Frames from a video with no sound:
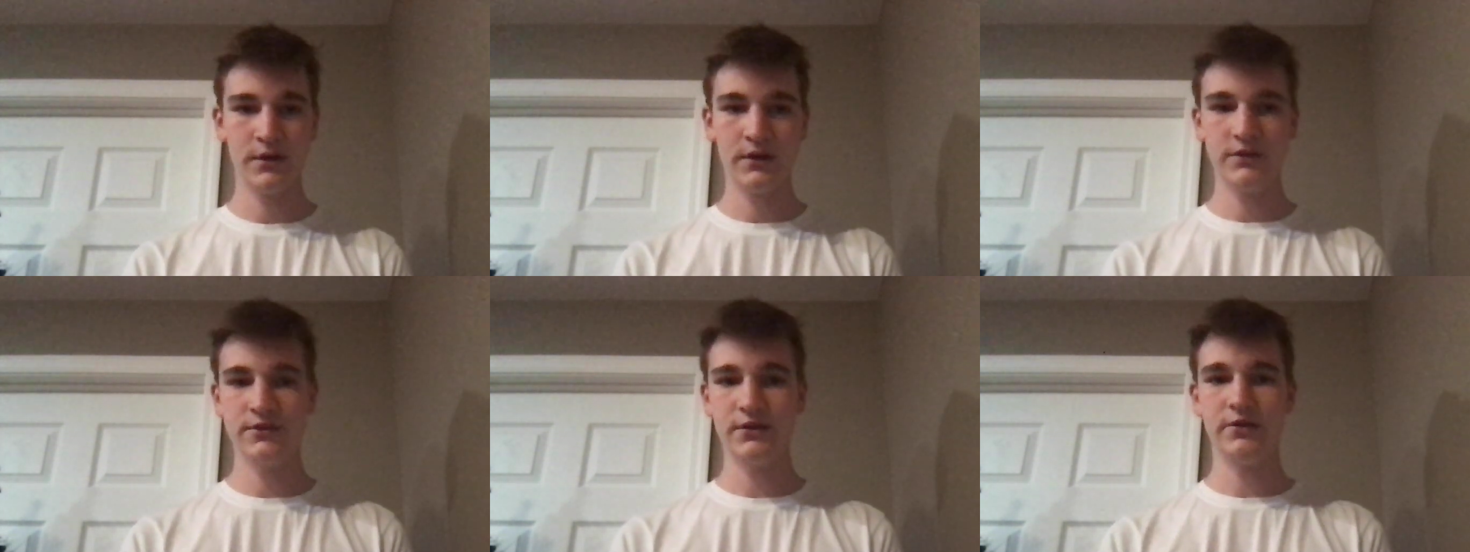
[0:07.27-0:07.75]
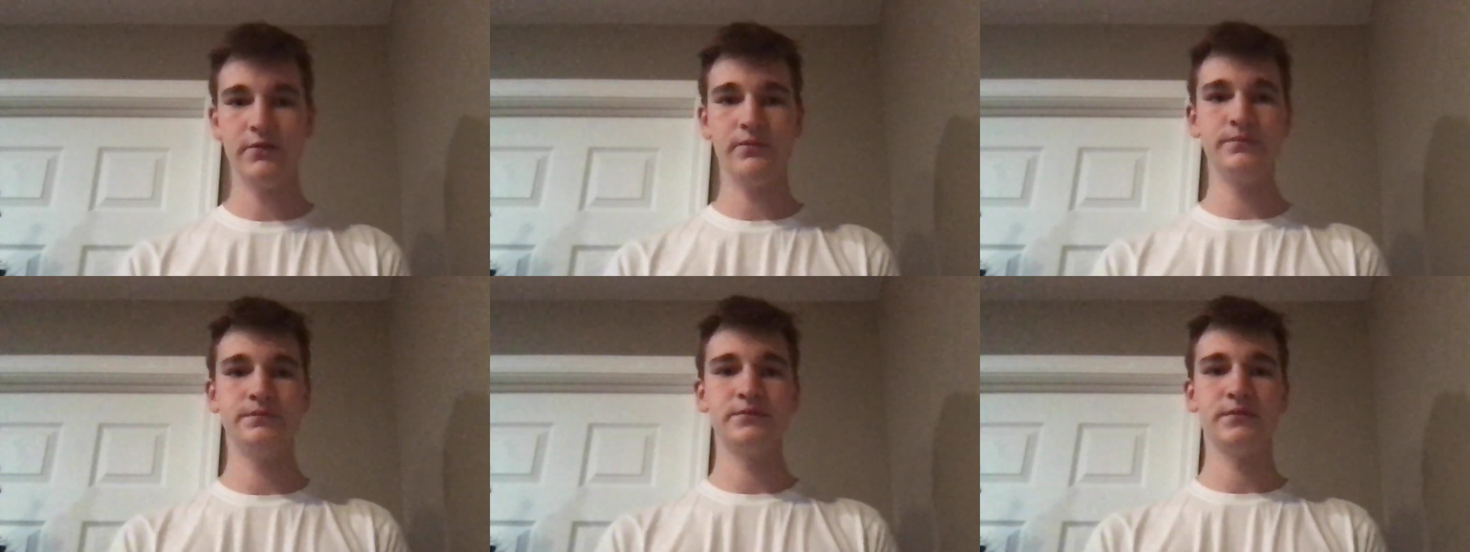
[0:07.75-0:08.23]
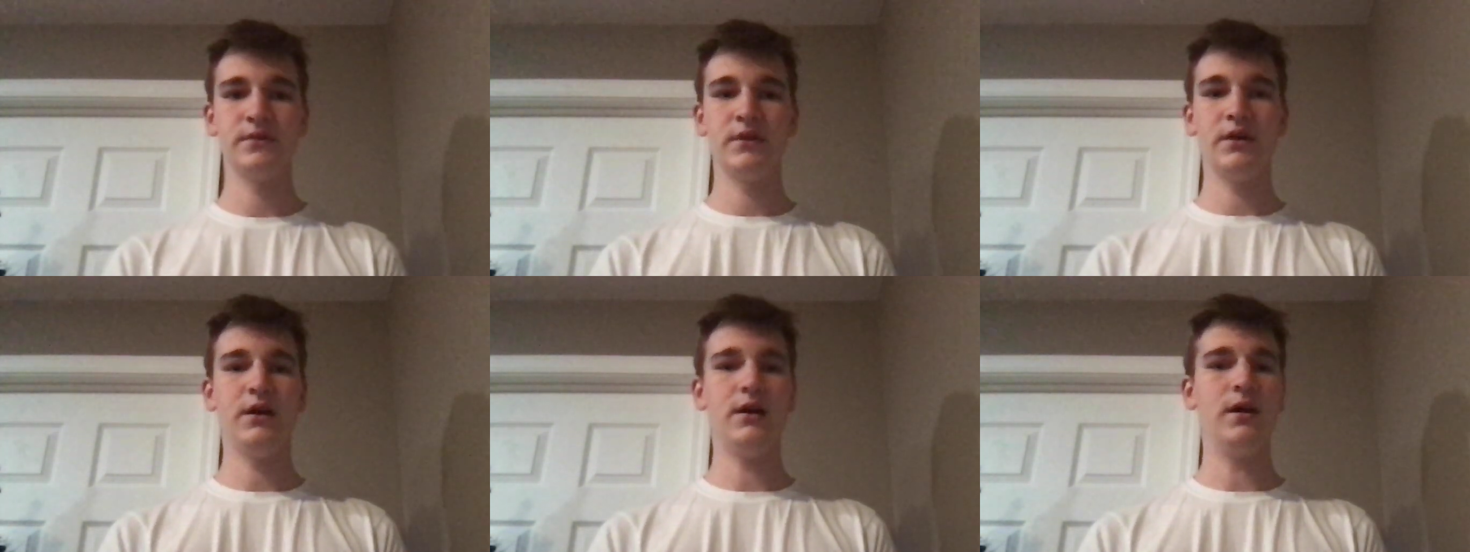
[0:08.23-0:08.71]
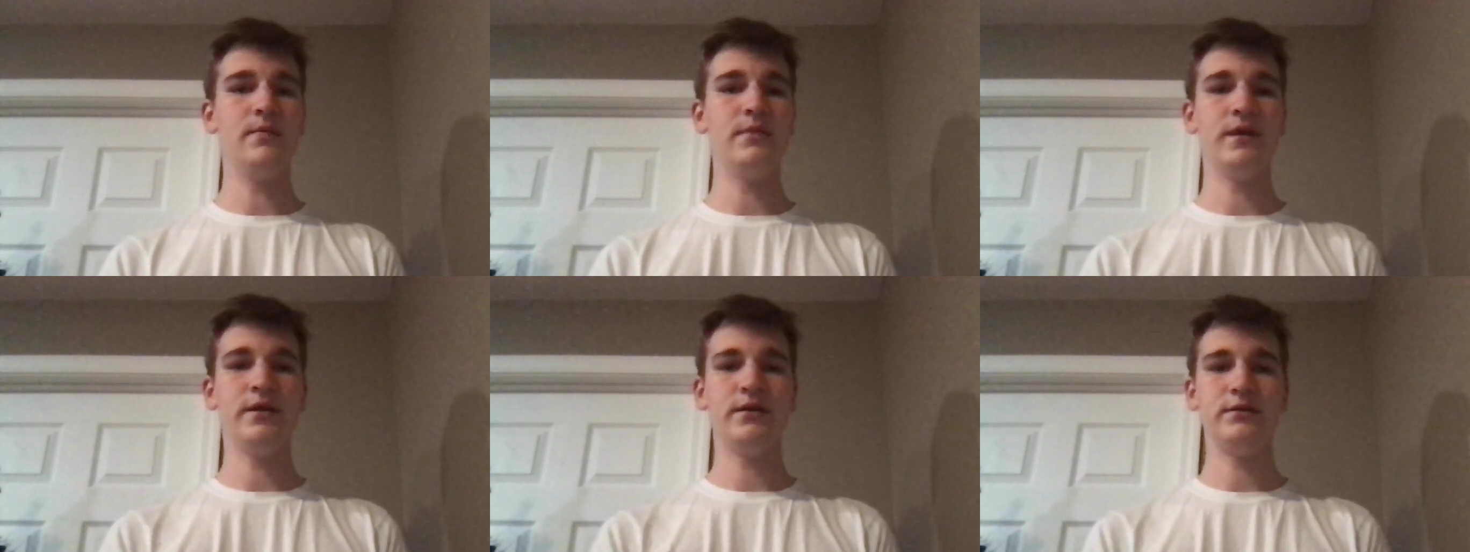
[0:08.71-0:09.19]
So, um,
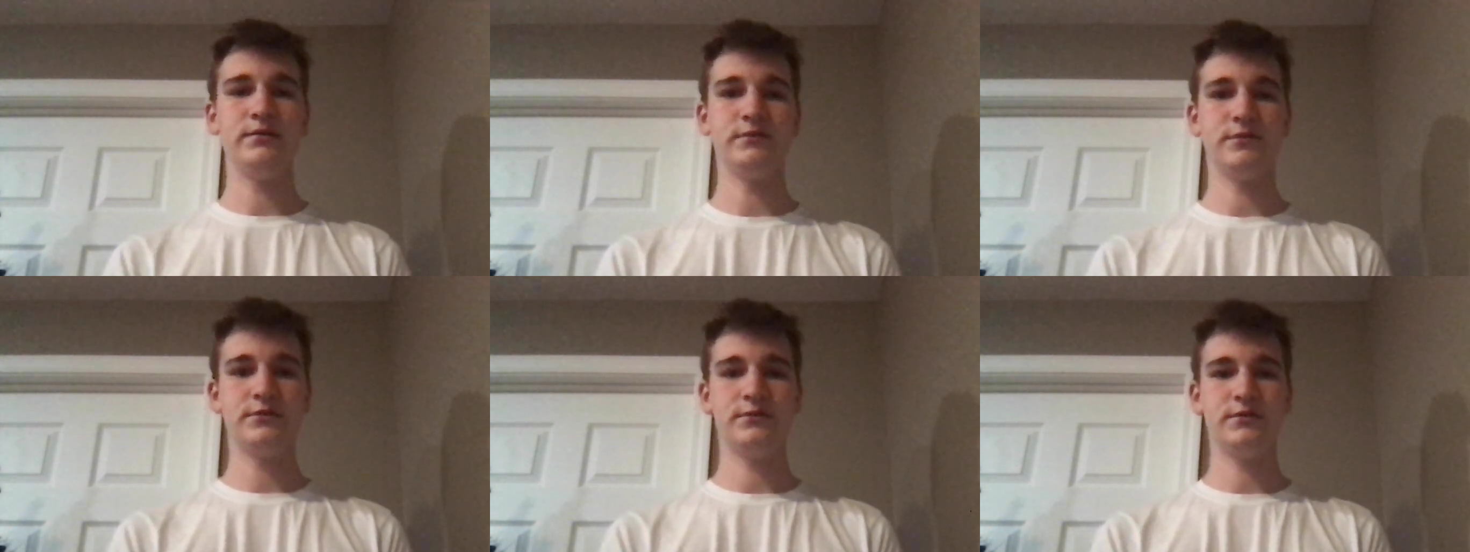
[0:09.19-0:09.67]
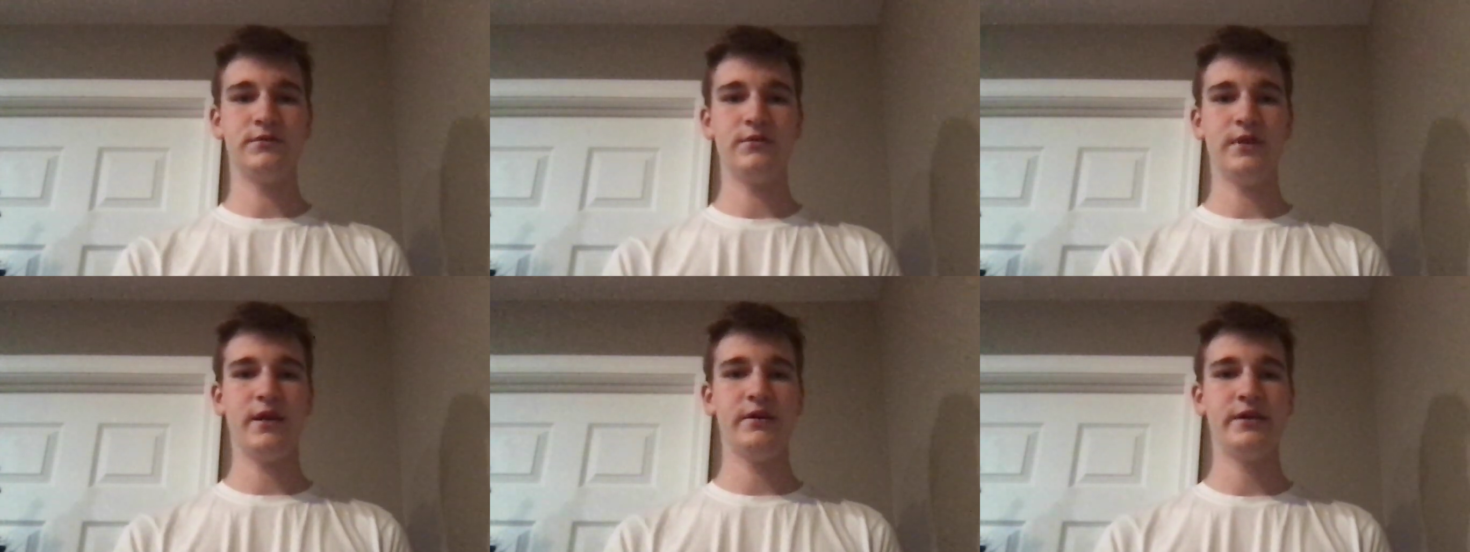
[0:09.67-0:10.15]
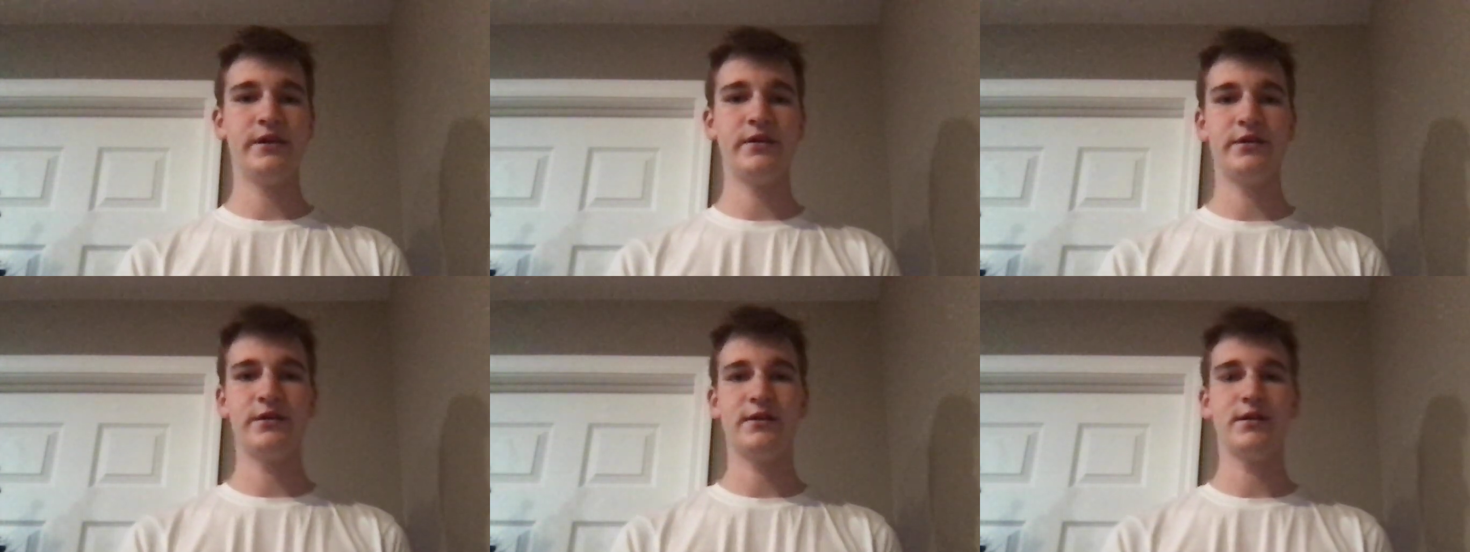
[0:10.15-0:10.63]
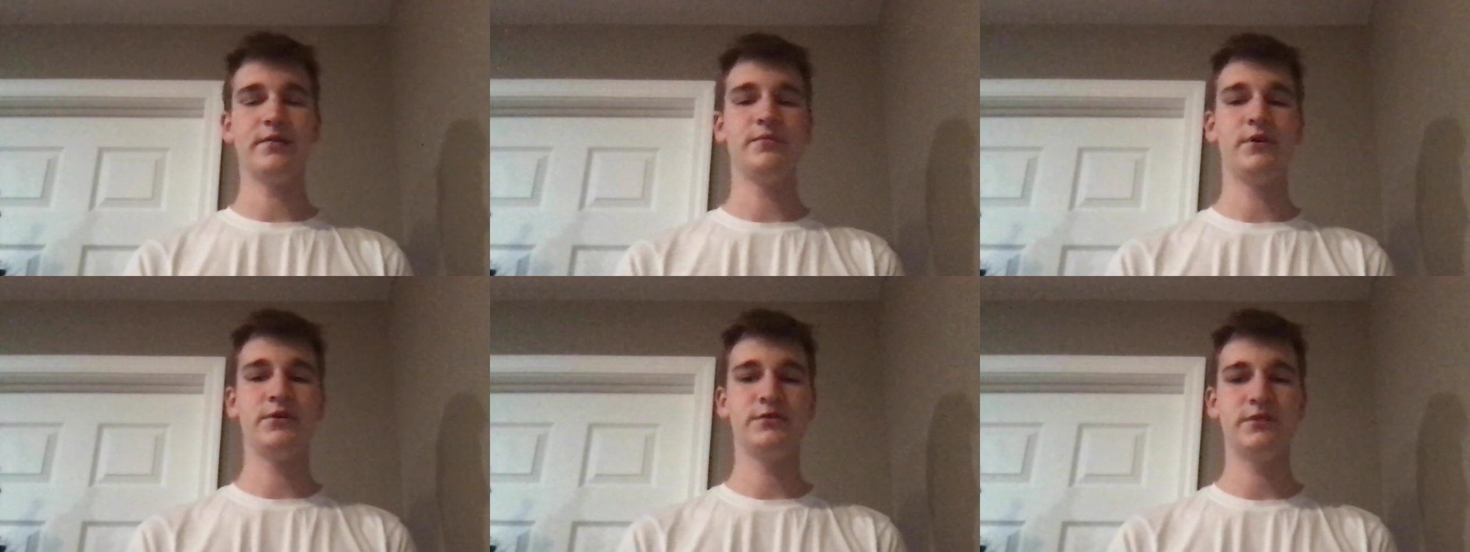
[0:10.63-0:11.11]
anterior and
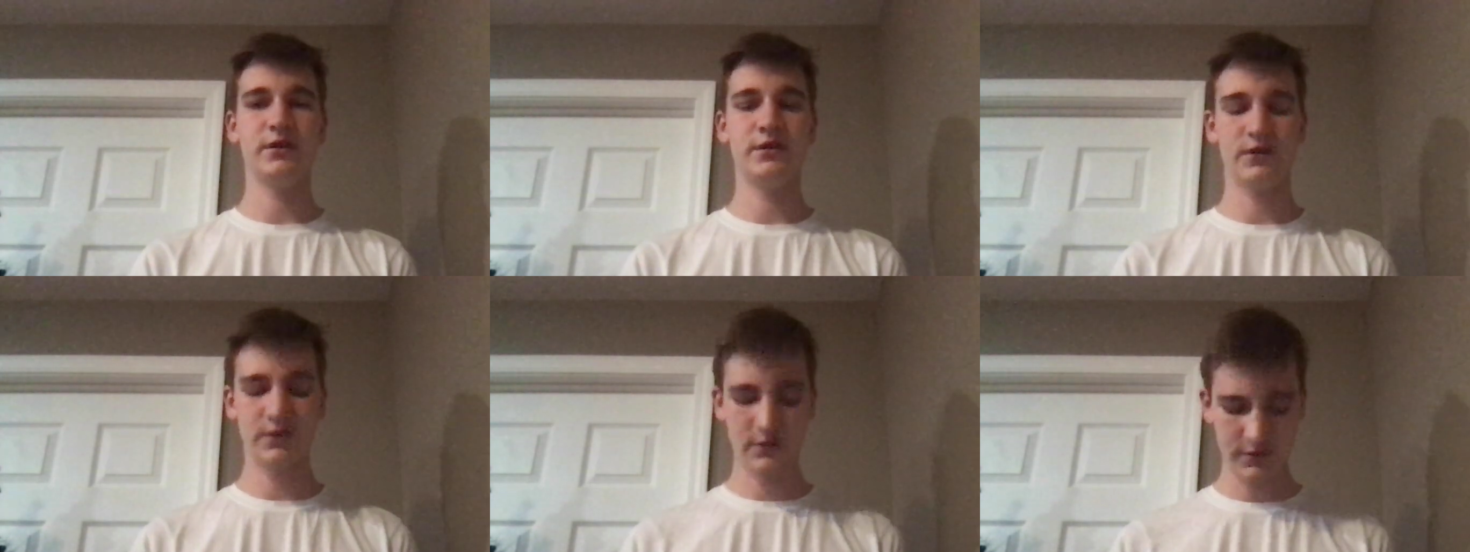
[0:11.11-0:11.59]
posterior.